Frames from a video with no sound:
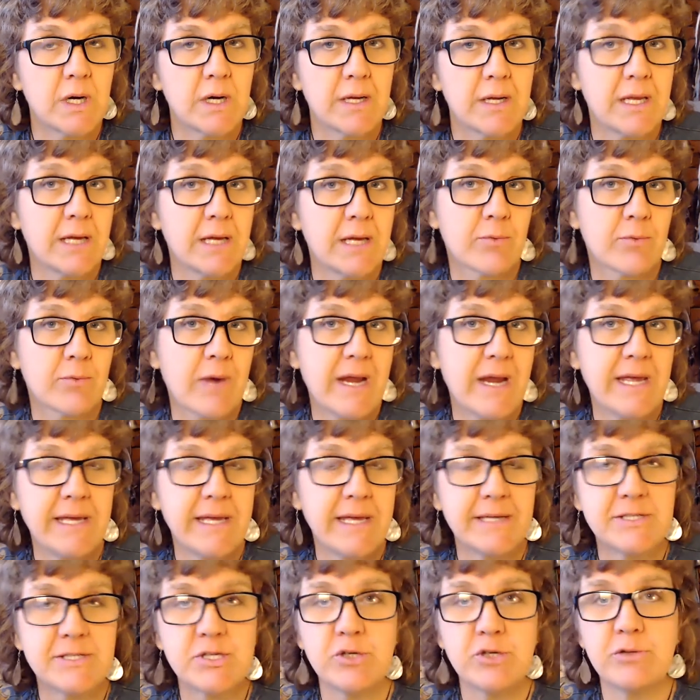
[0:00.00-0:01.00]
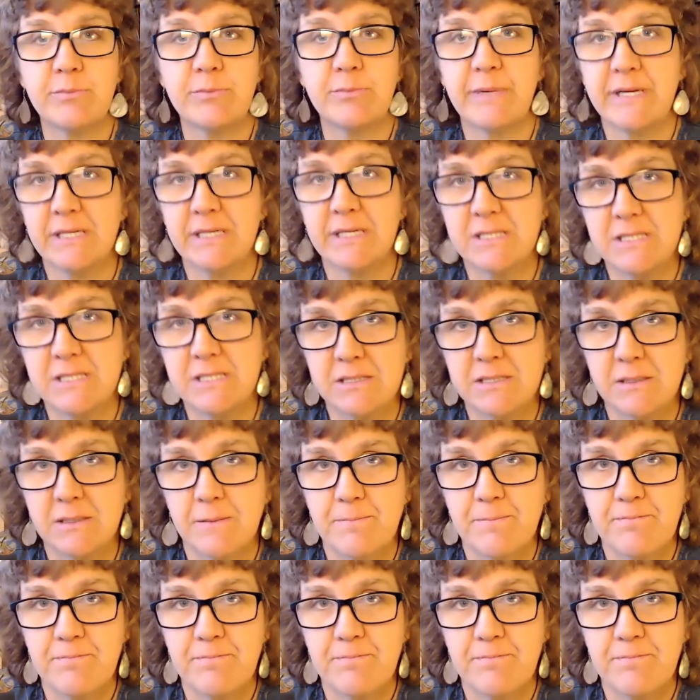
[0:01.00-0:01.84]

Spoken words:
get Reiki attunements